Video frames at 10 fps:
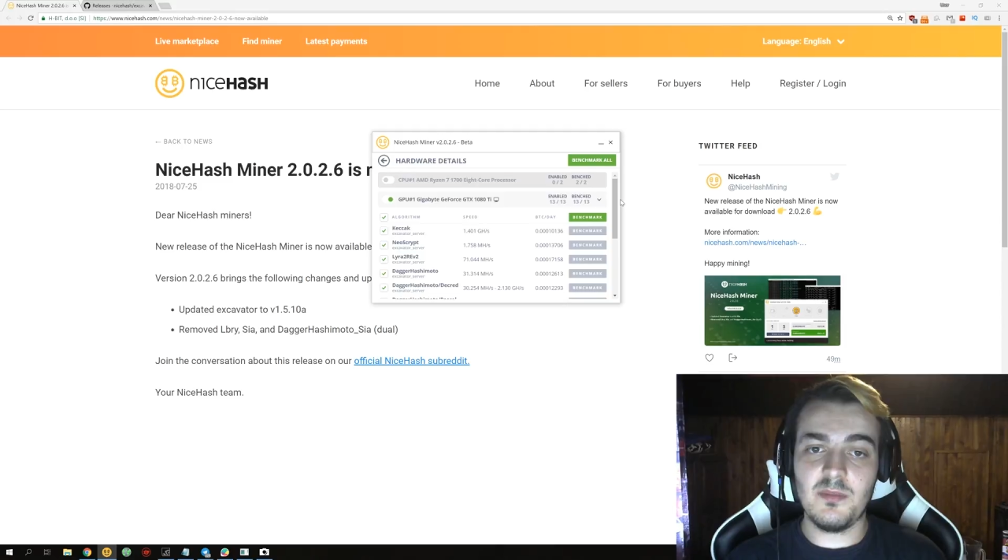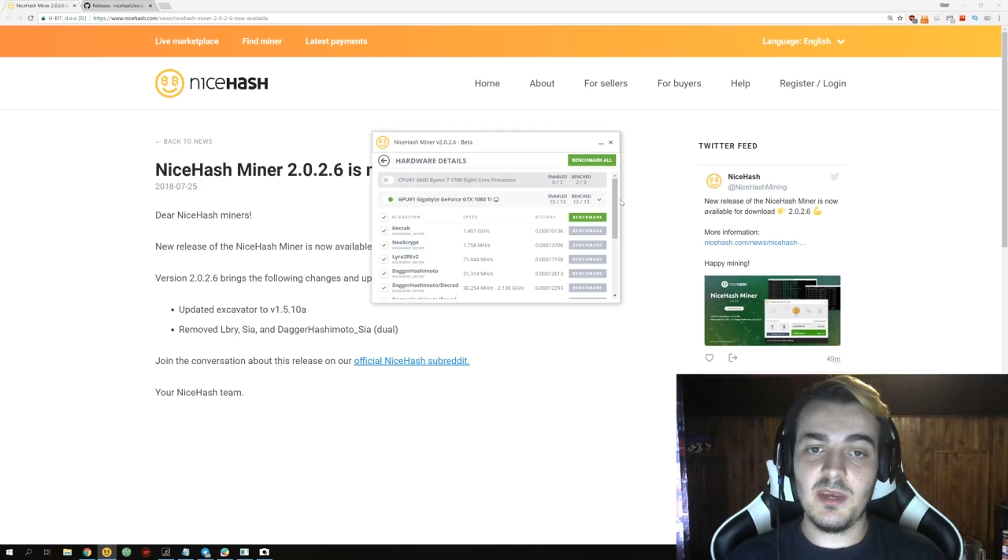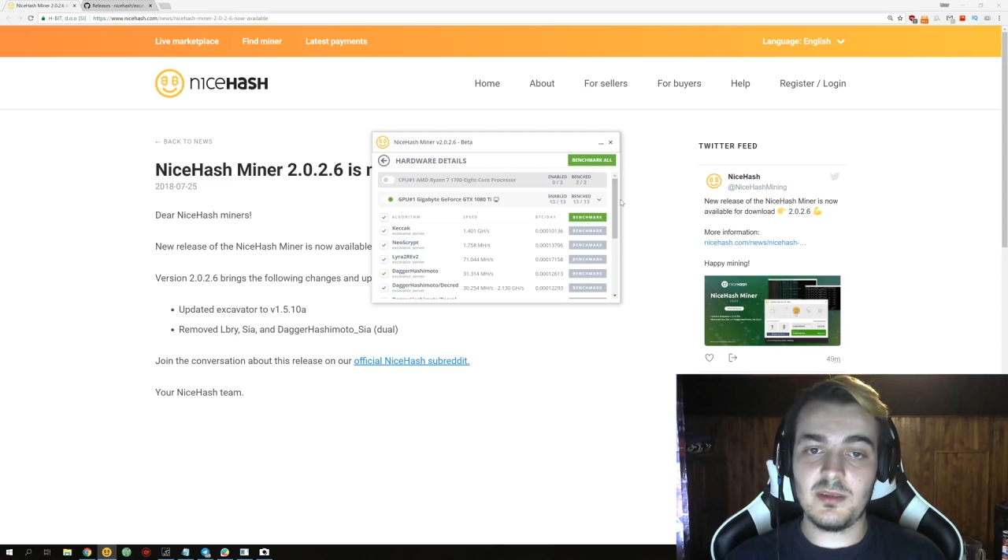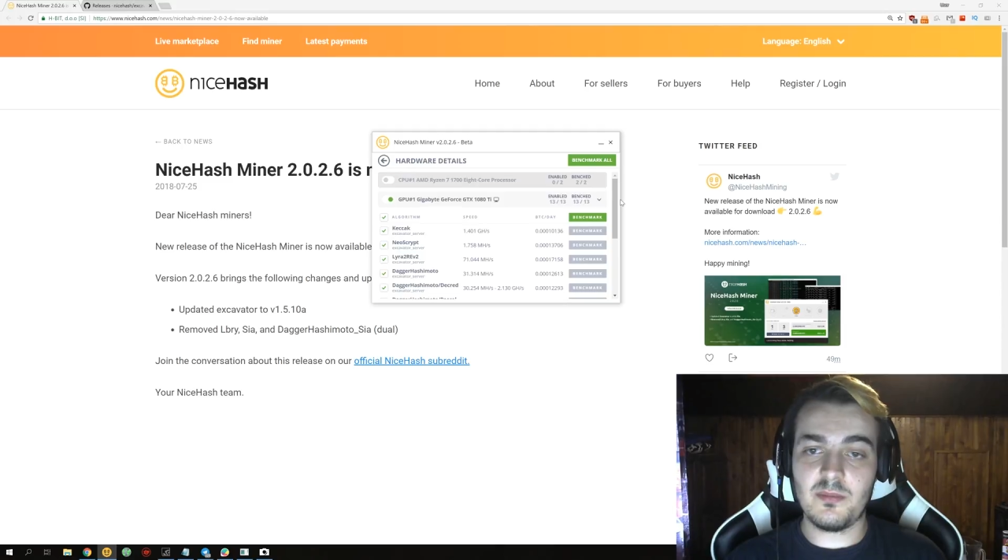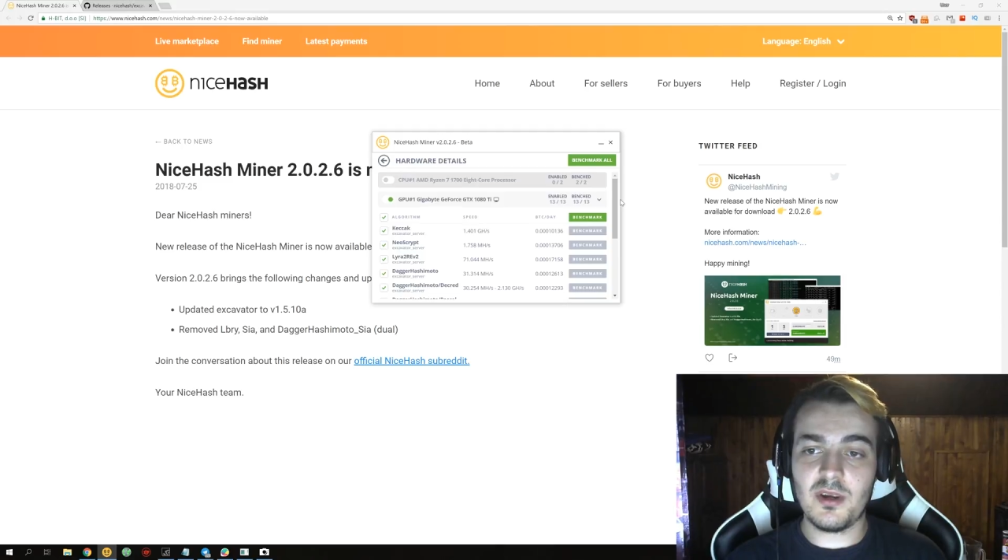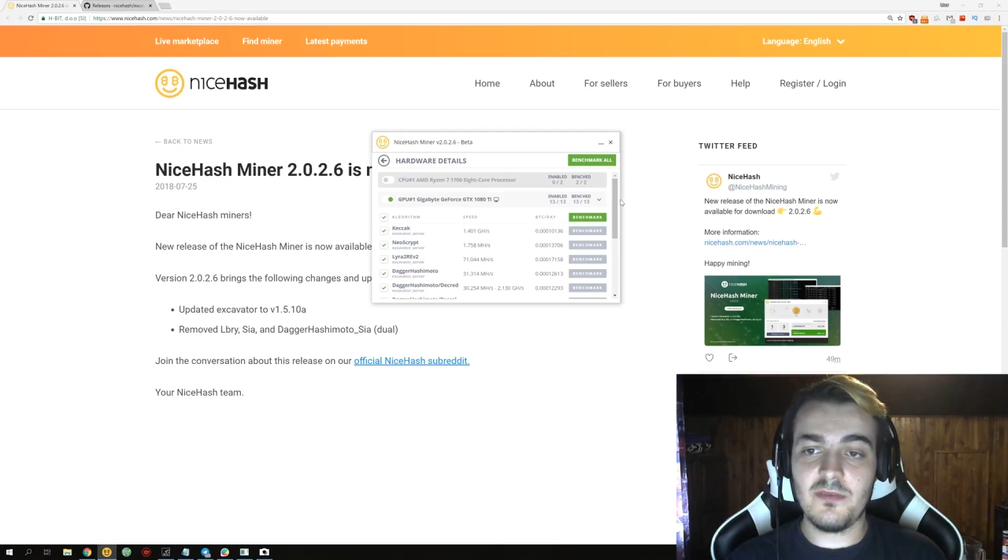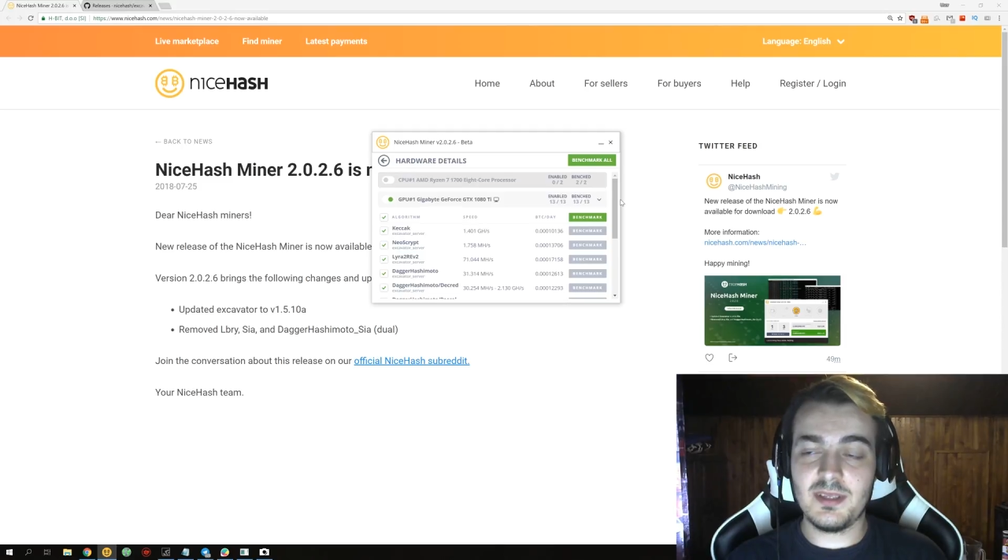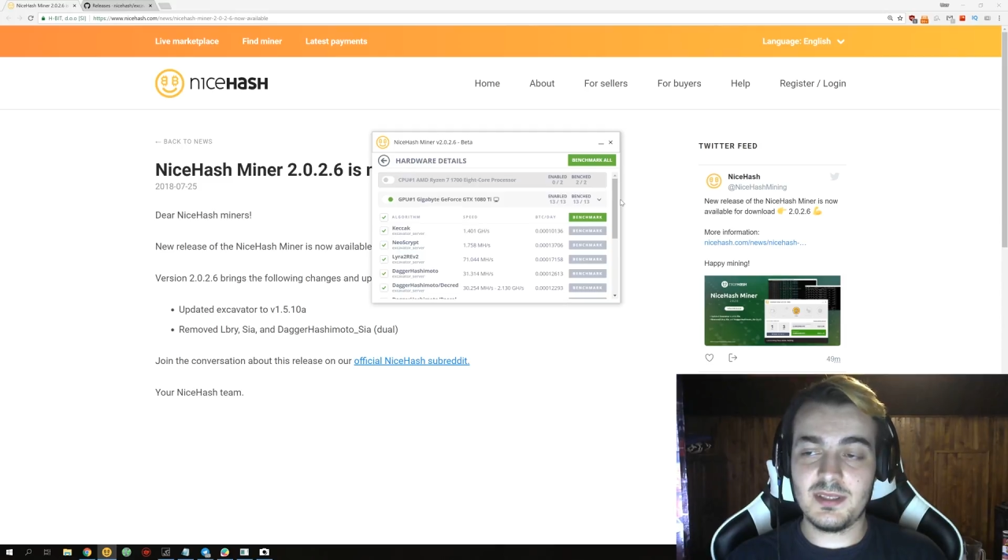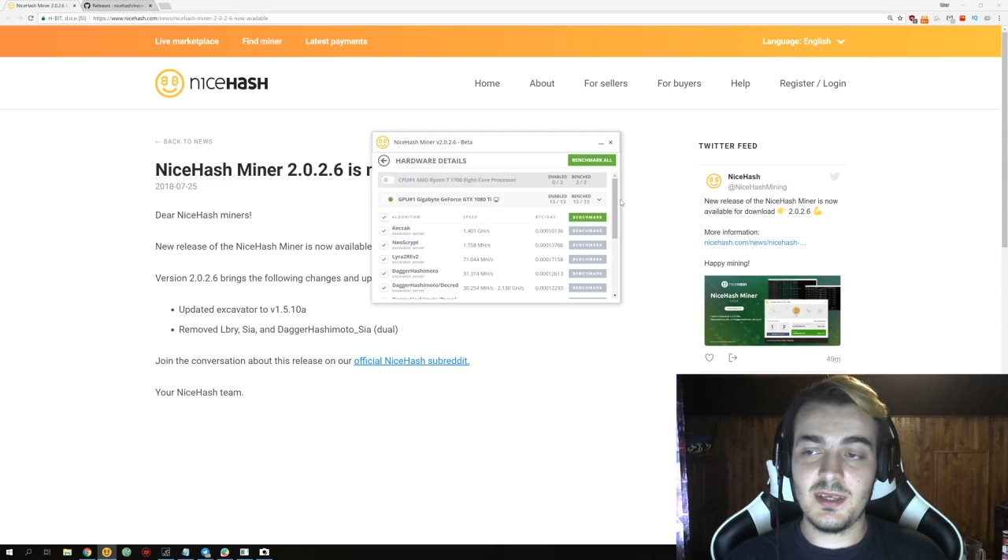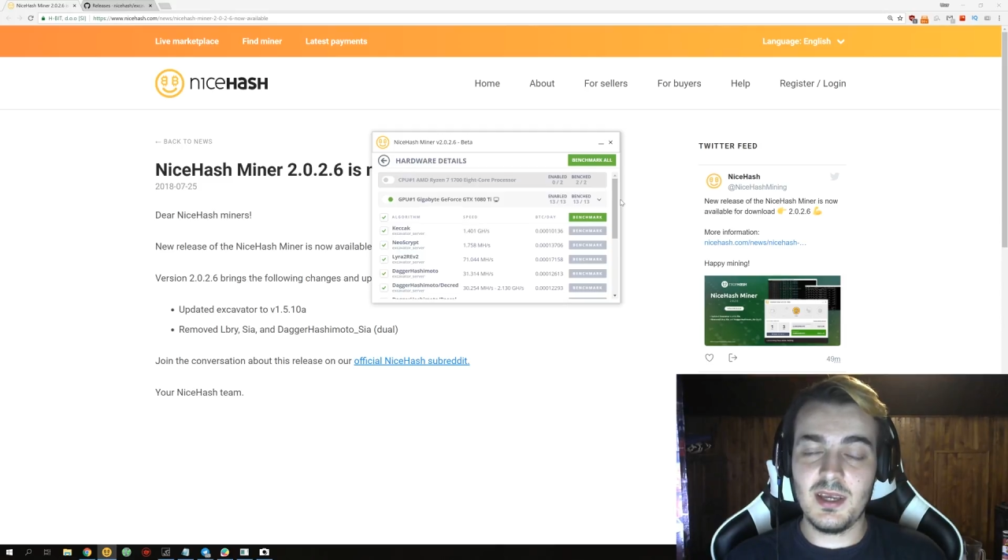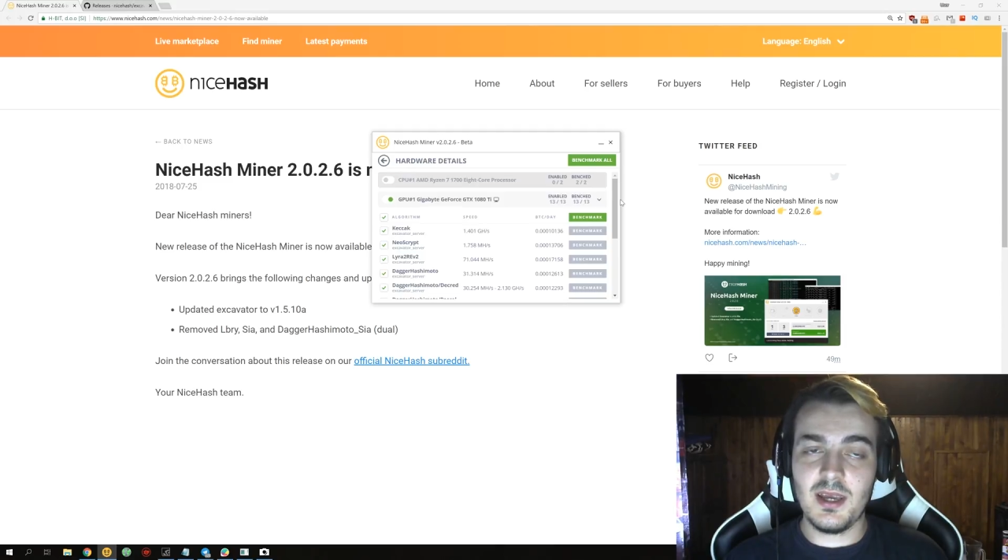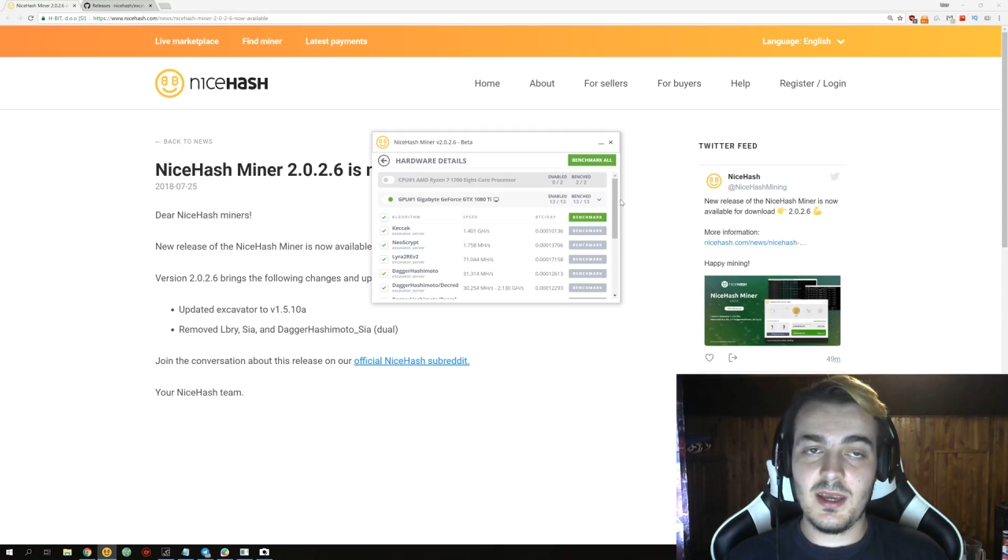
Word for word: better profits.